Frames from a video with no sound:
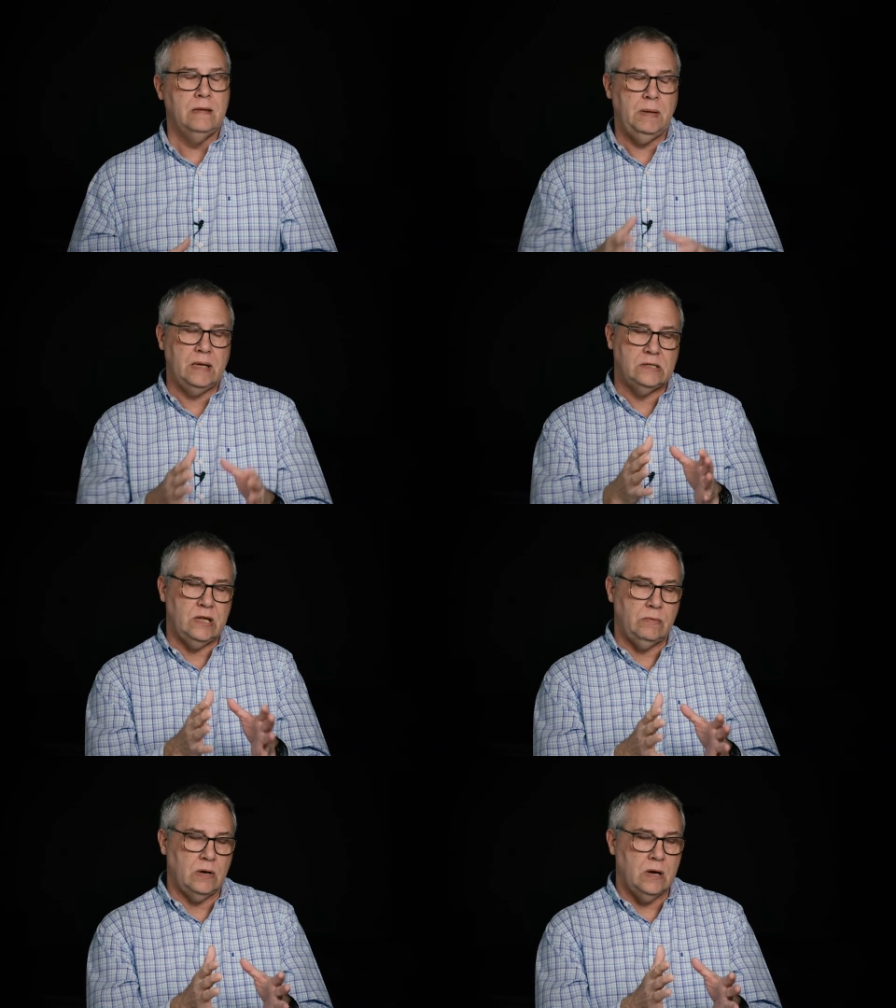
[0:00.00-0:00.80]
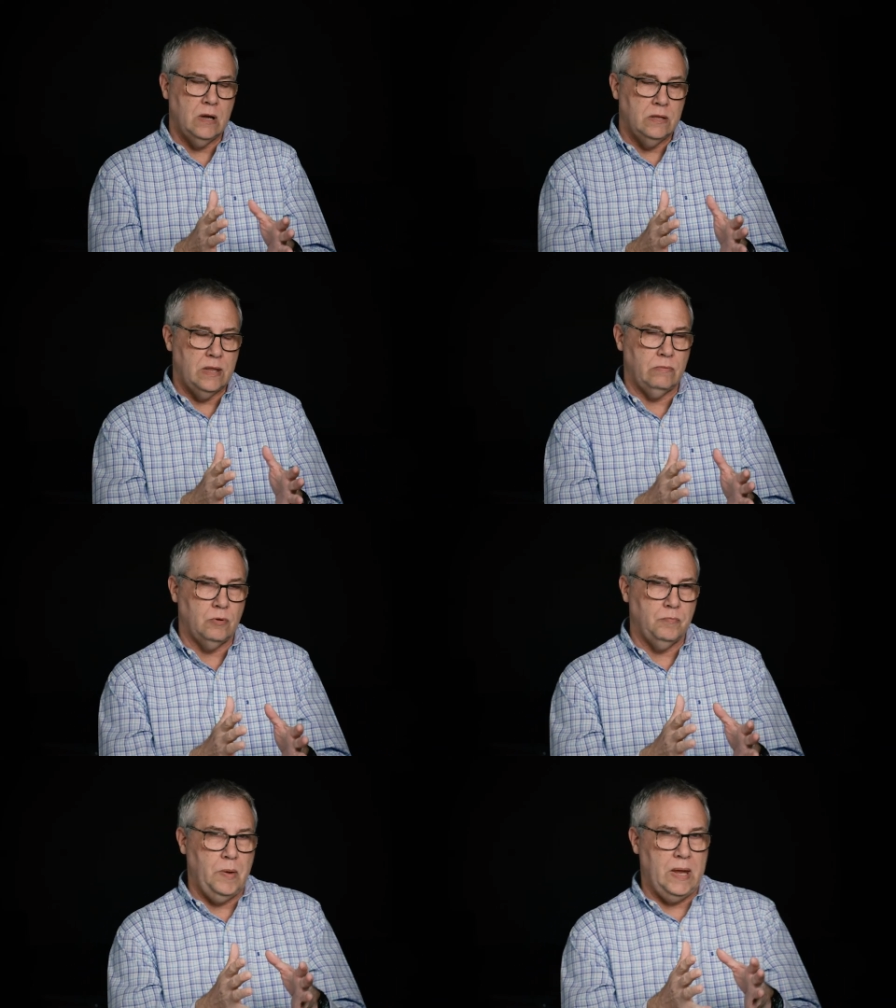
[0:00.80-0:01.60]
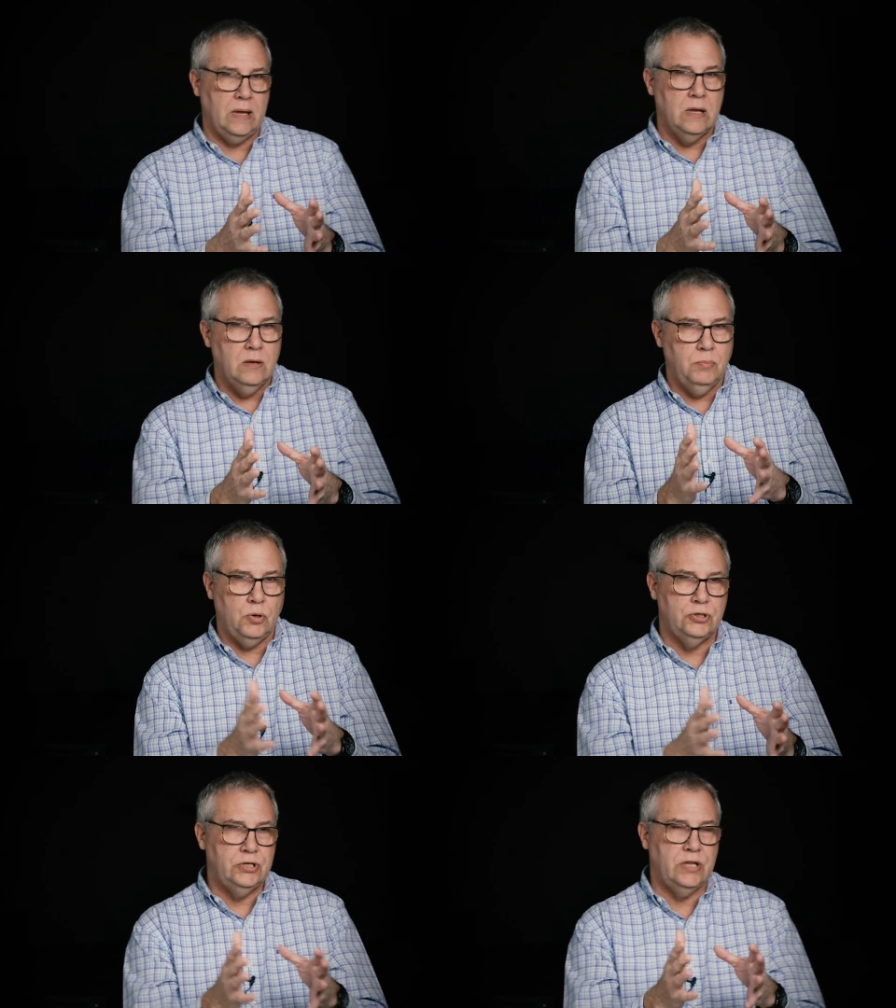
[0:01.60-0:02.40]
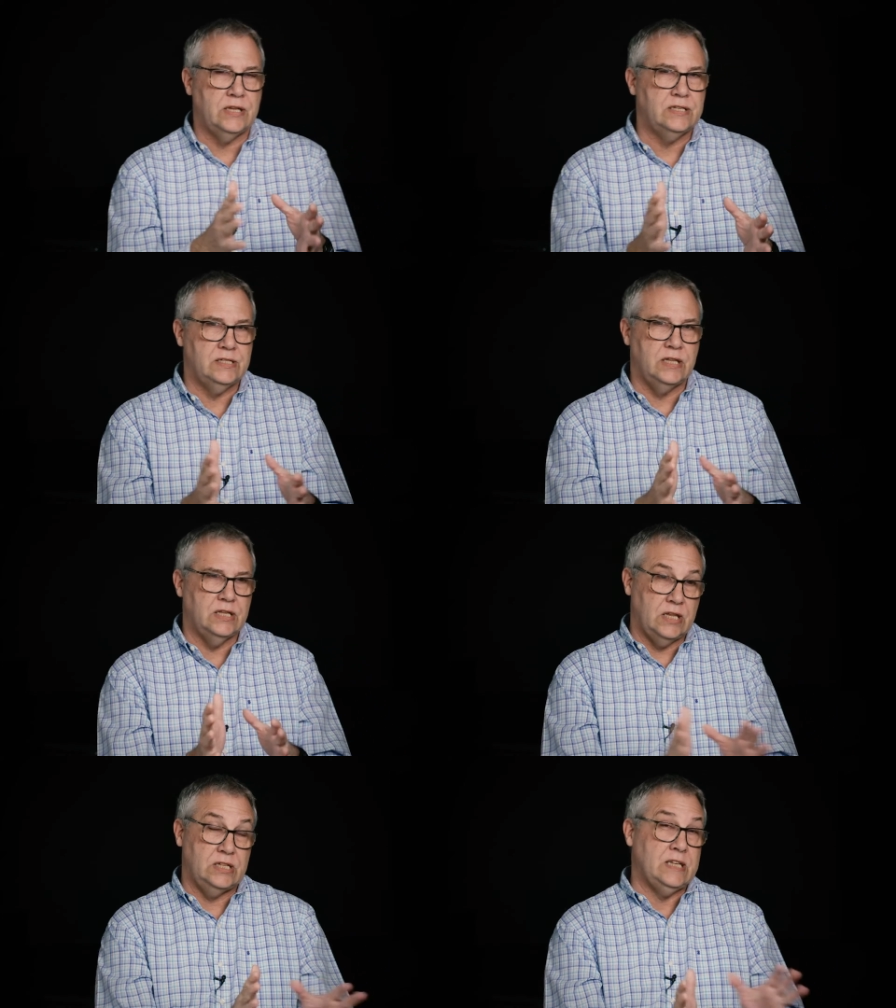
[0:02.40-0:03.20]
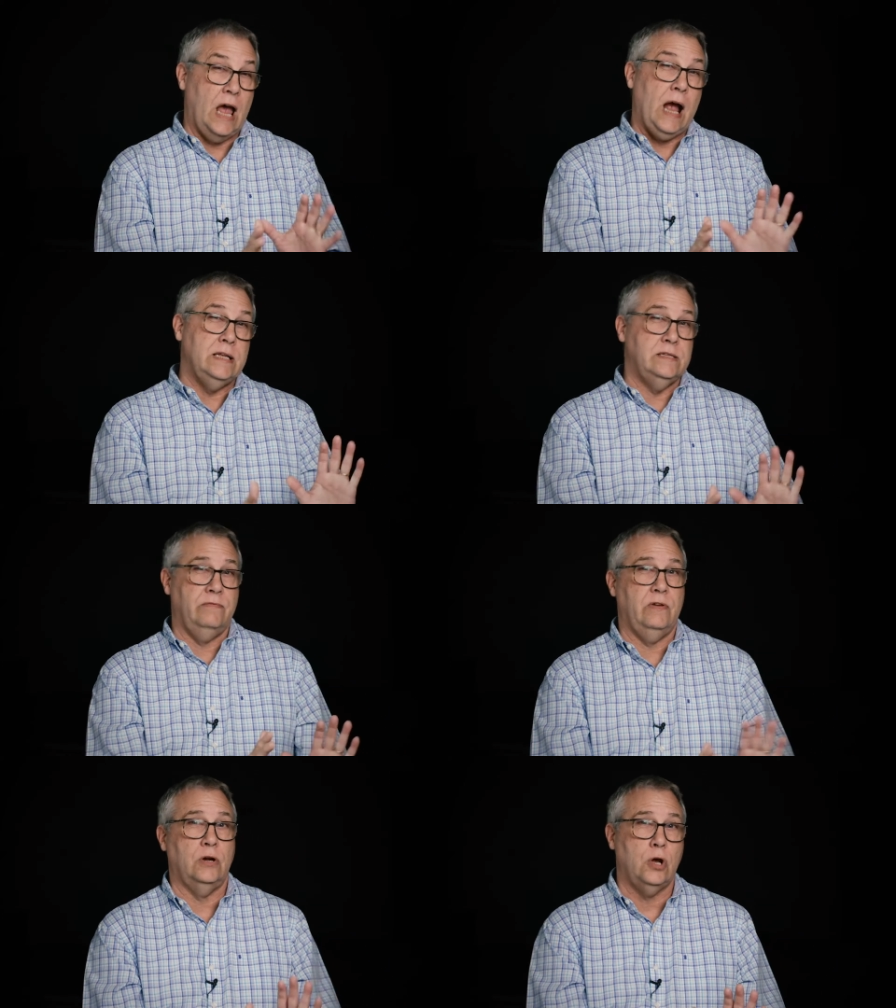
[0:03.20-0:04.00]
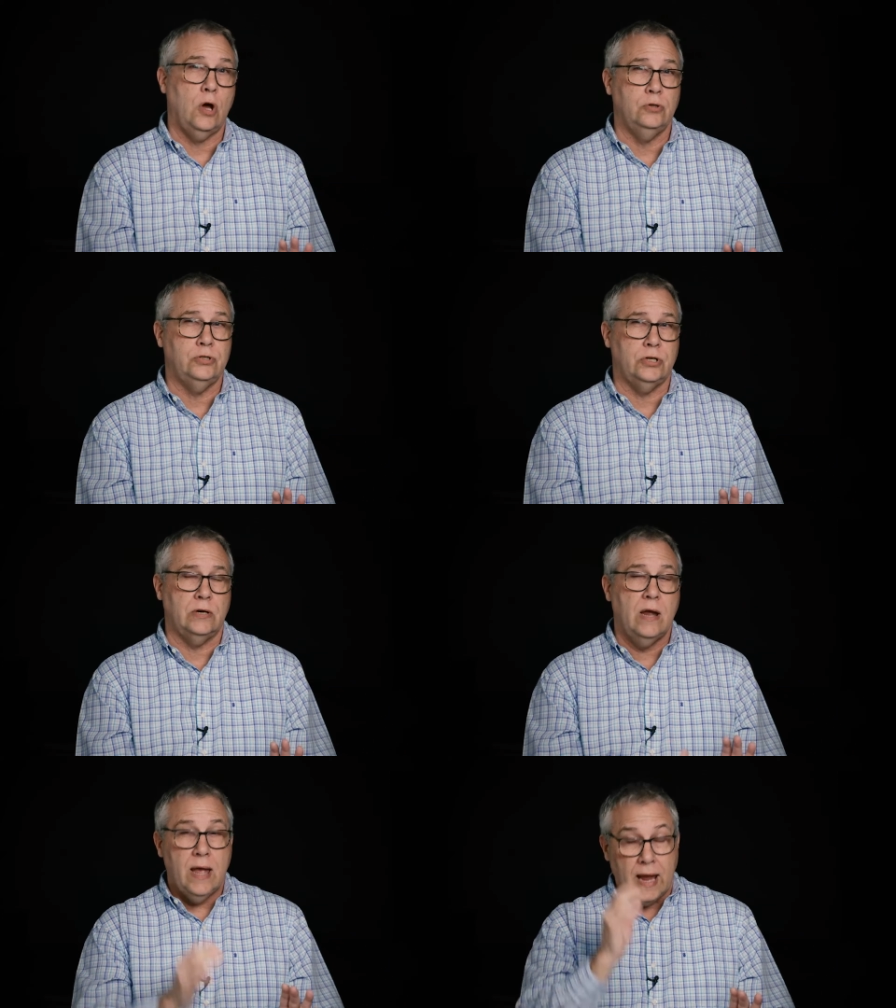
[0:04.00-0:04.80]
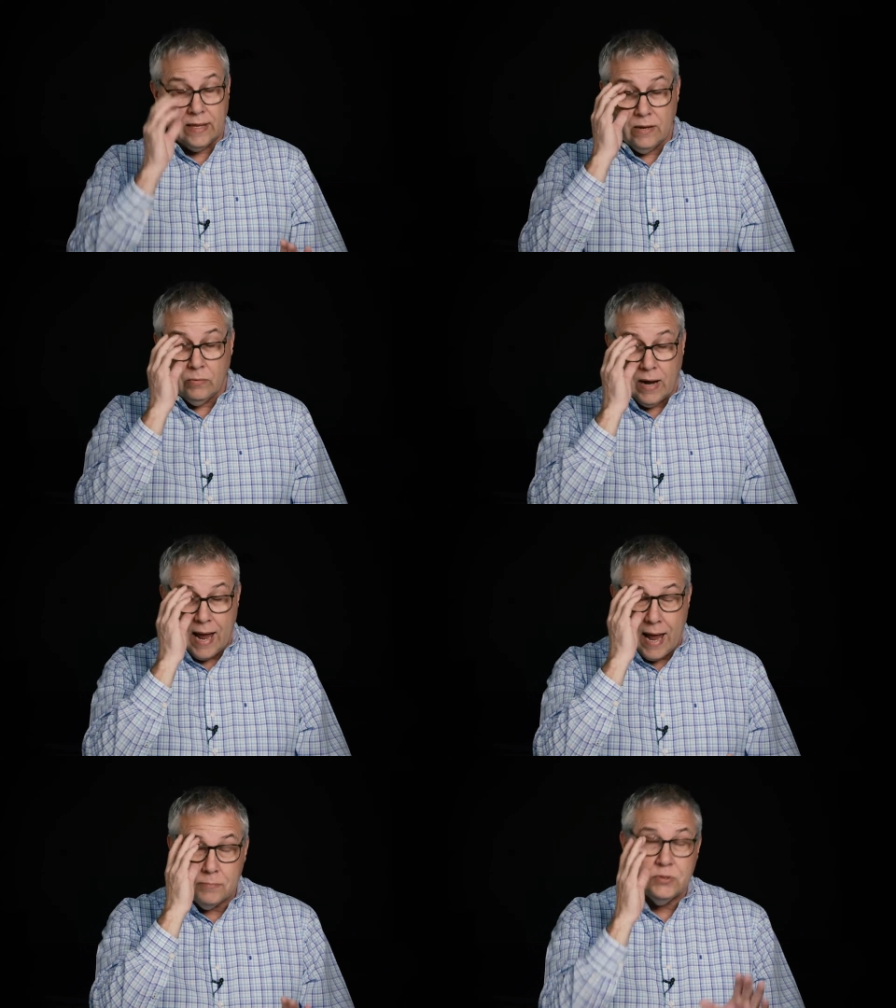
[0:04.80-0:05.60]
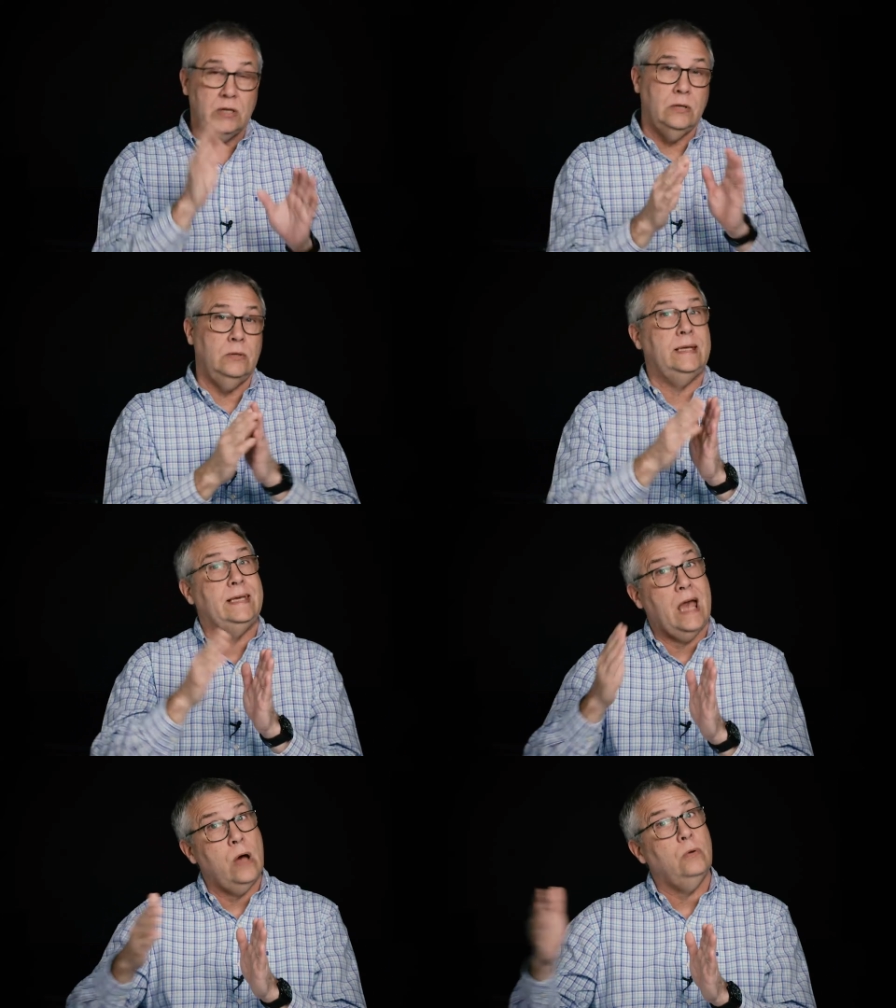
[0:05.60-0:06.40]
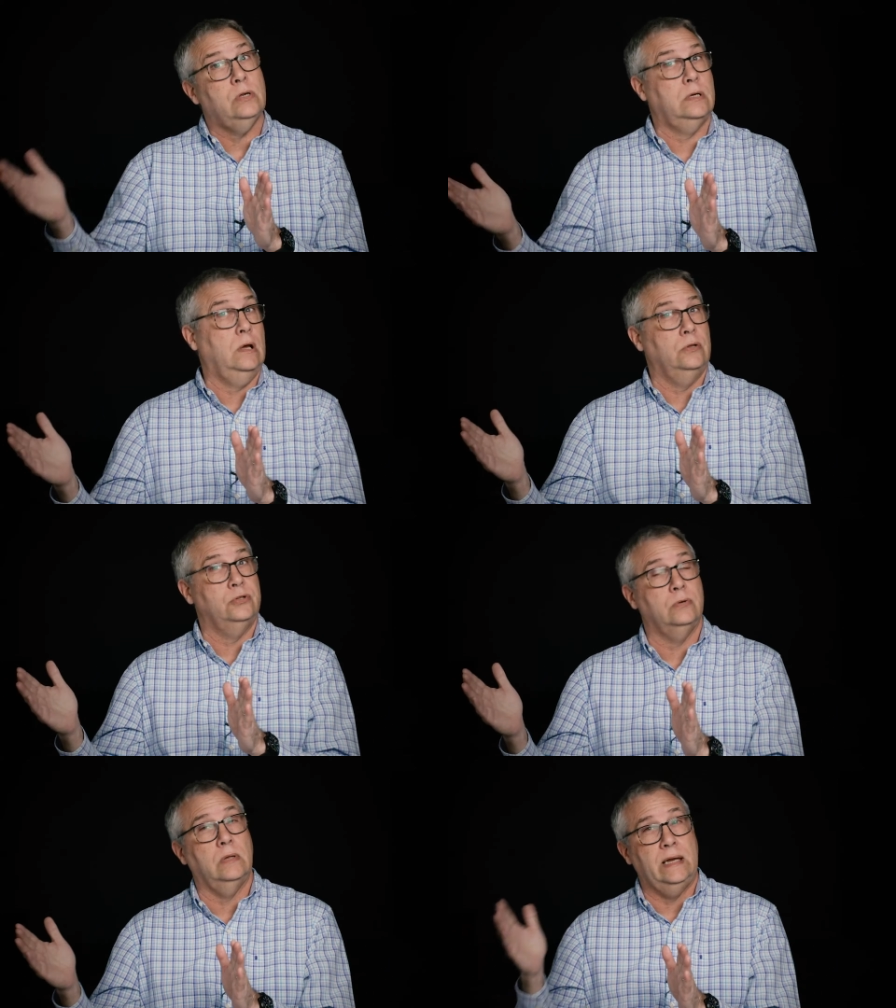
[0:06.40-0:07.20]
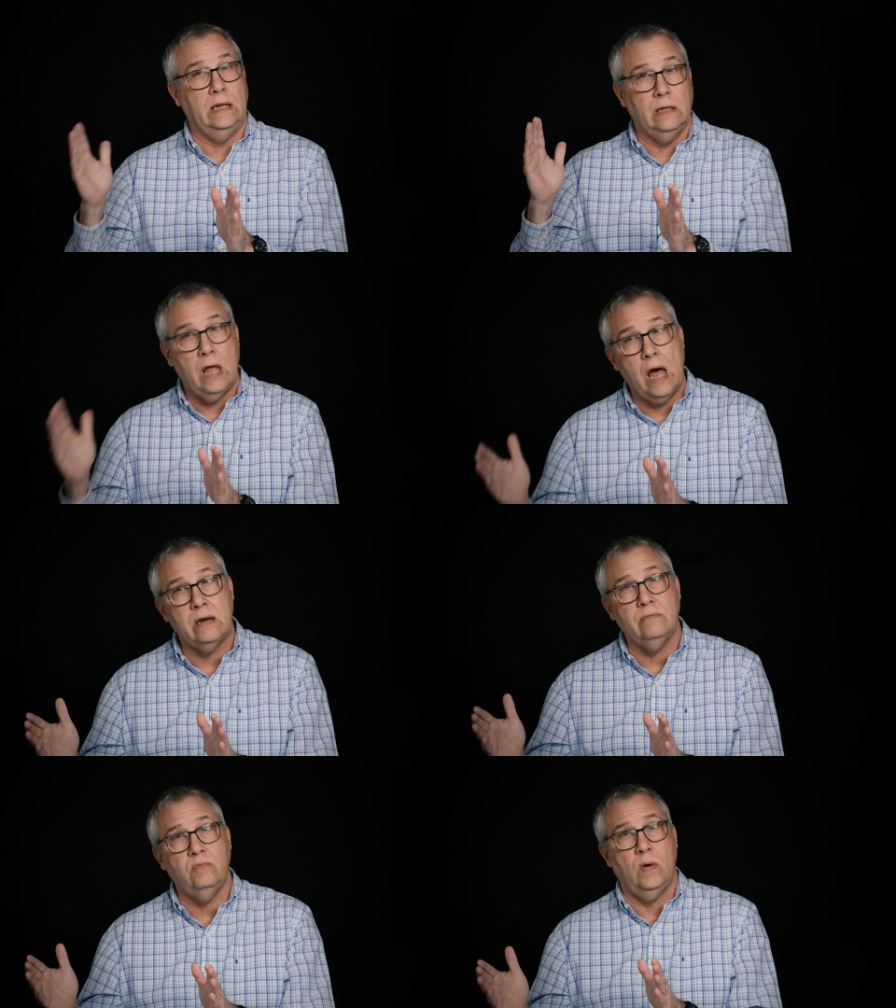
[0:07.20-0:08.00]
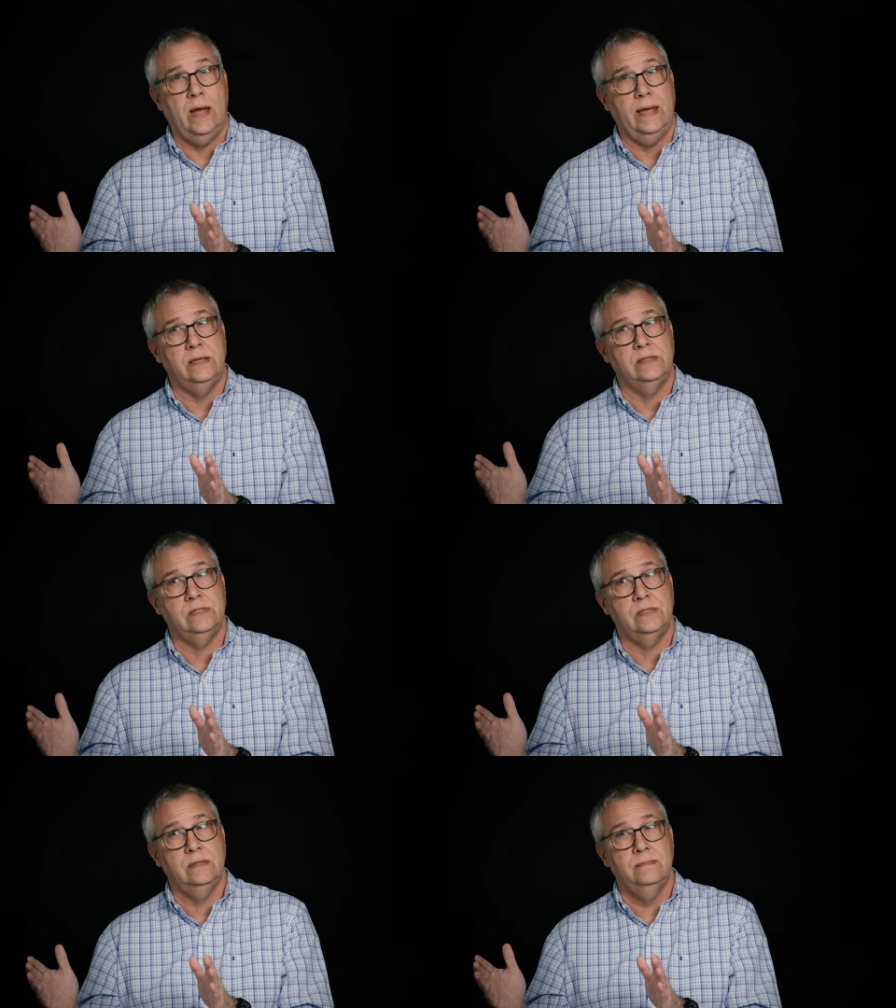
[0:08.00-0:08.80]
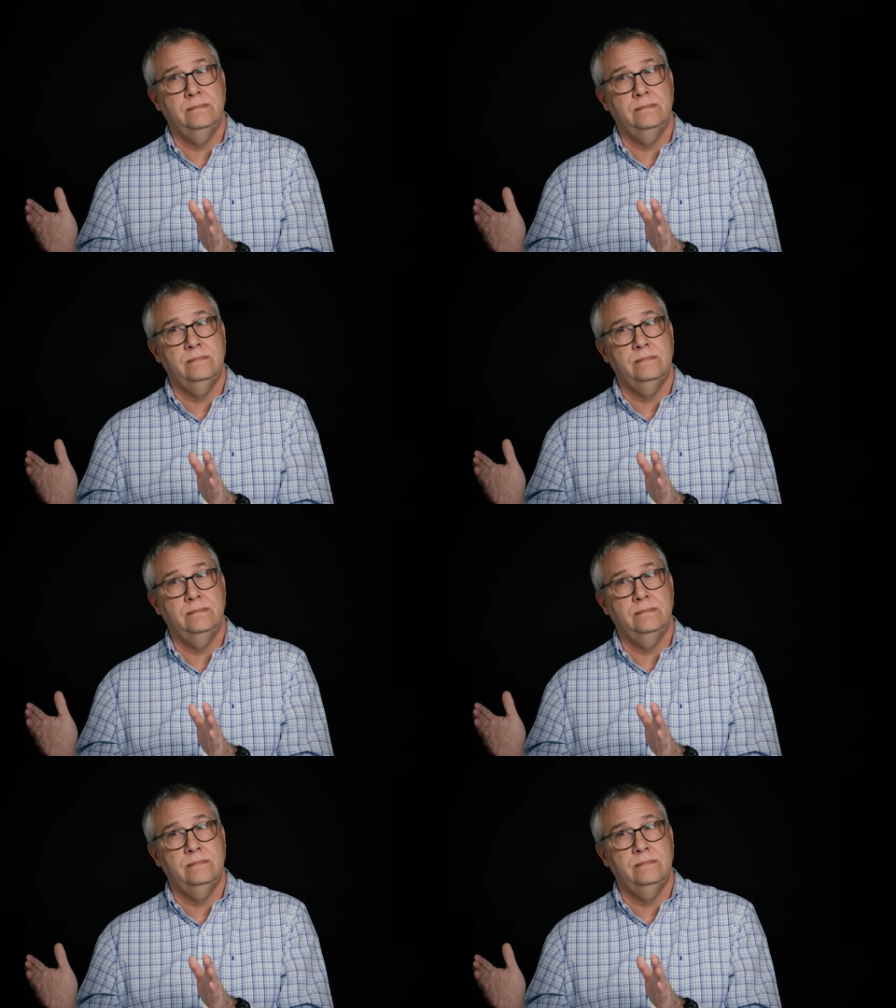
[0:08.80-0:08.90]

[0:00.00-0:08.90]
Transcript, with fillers: Because they were, they were being pushed to the, the, the sides of their culture and they were absolutely countercultural in a lot of ways,